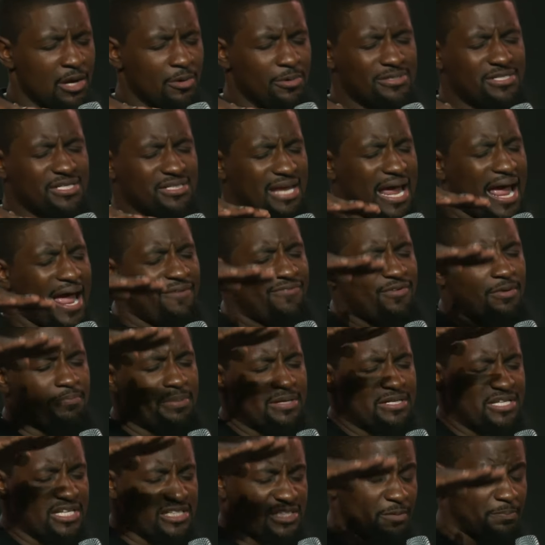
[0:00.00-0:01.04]
we just haven't
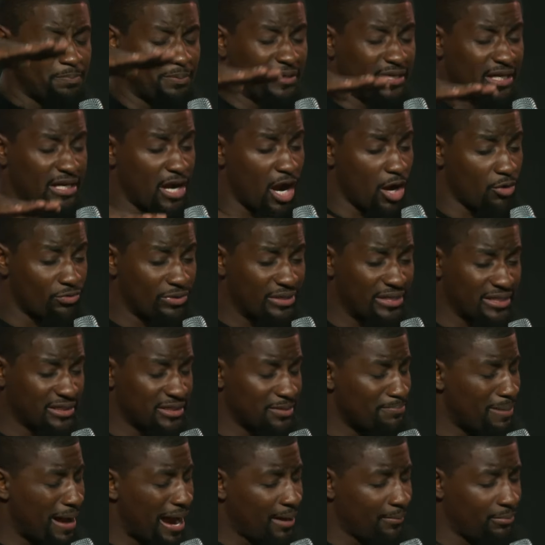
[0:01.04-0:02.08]
been disciplined in our reading the
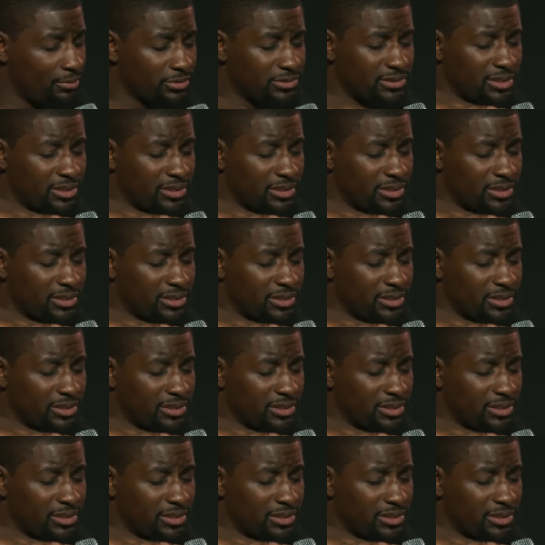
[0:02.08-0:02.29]
Bible.